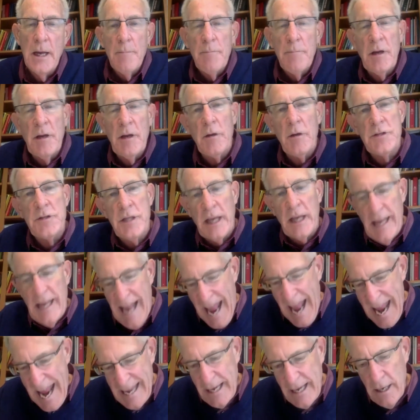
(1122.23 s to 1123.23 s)
Because the
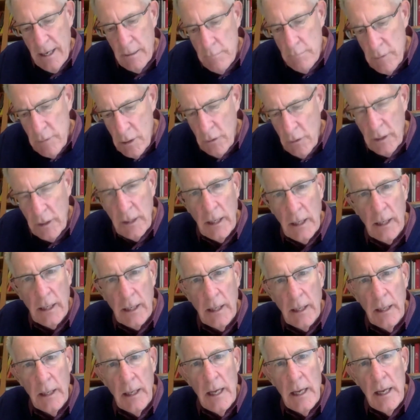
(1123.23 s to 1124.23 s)
gay community
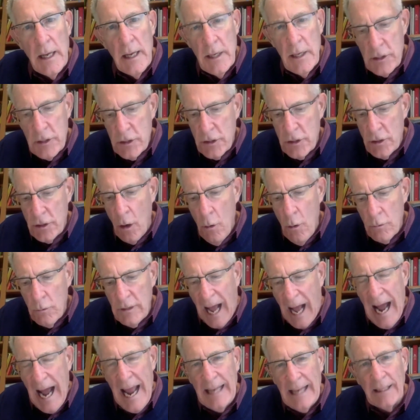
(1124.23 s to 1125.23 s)
is so
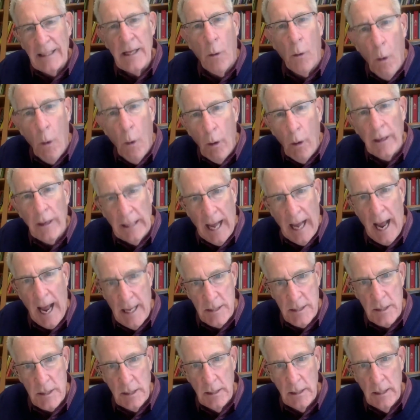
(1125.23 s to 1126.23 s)
tightly
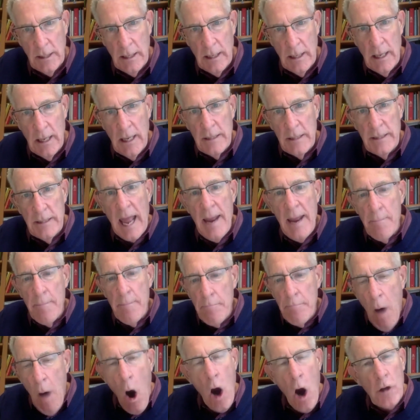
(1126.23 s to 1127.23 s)
organized. They
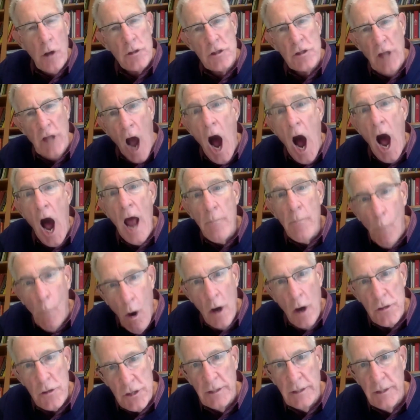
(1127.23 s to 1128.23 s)
marched on
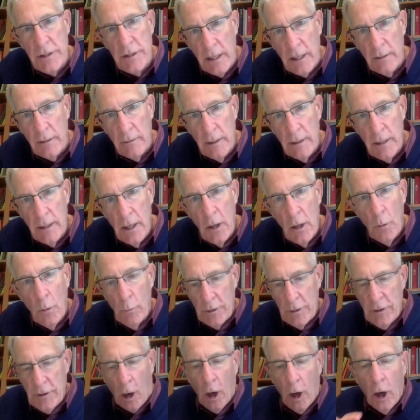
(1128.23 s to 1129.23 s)
Washington
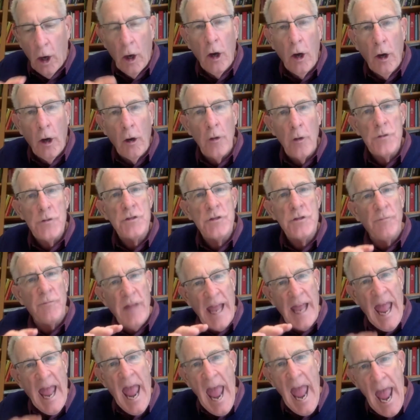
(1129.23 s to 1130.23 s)
with the urns of
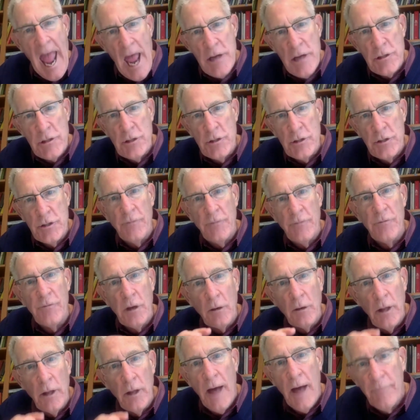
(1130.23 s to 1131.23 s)
the ashes of
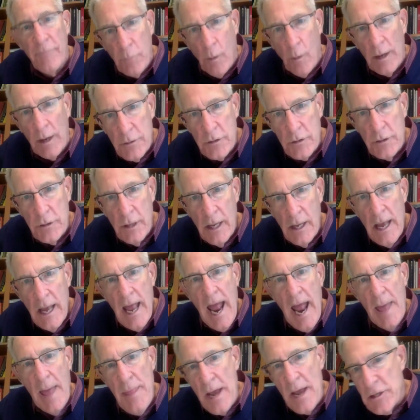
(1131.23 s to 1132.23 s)
their loved ones.
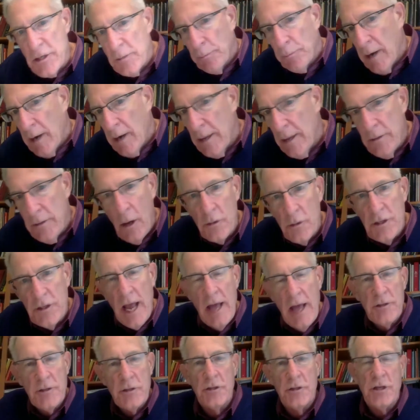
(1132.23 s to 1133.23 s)
And they spread those
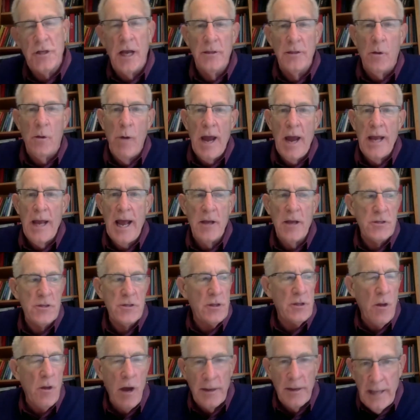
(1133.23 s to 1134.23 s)
ashes on the White
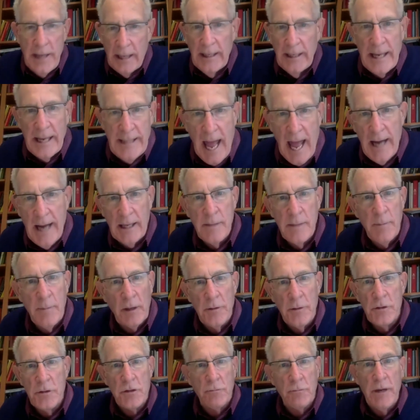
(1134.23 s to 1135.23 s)
House lawn. They lay down in the
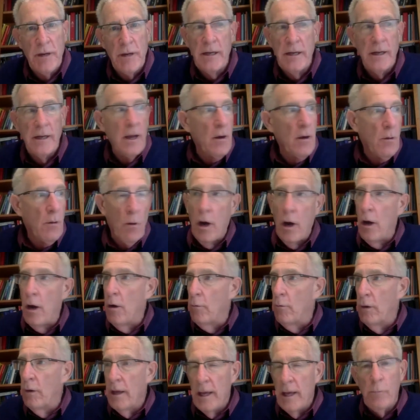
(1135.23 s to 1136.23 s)
middle of the street.
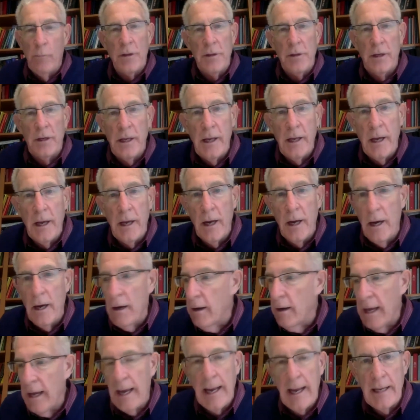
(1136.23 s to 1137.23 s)
Whoa. And within a
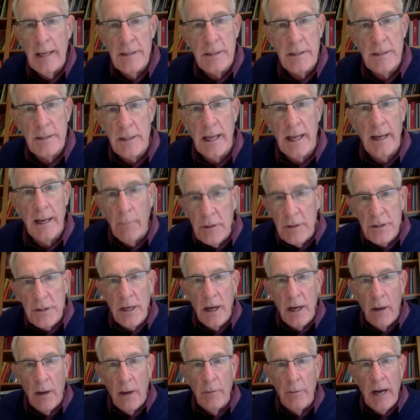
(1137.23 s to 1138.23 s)
year, AIDS is like, what's
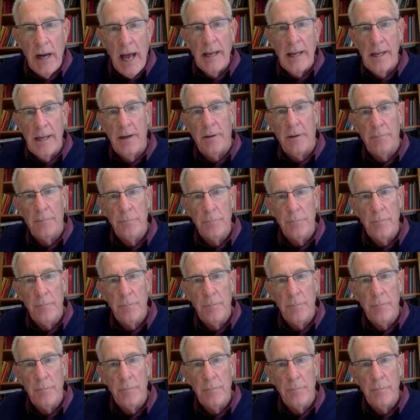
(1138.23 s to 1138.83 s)
going on here?